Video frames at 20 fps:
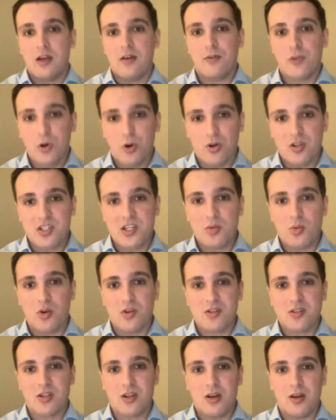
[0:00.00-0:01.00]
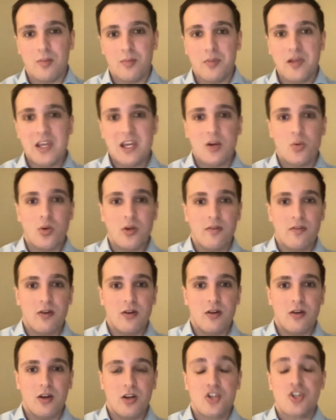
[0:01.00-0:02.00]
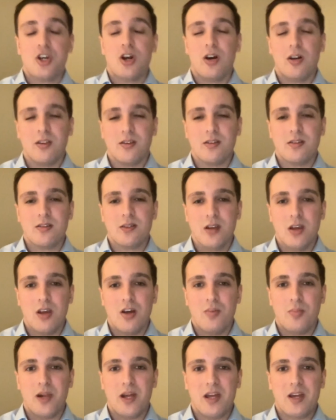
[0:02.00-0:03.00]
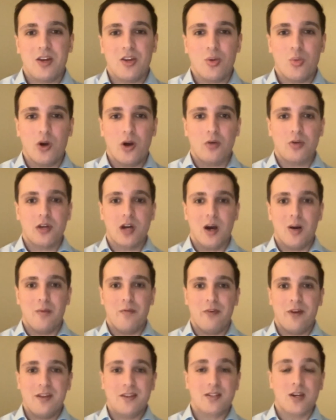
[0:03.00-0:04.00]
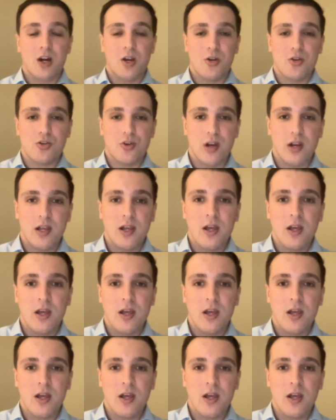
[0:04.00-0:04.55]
of course, he wants to be in with a chance of playing at the World Cup for his country.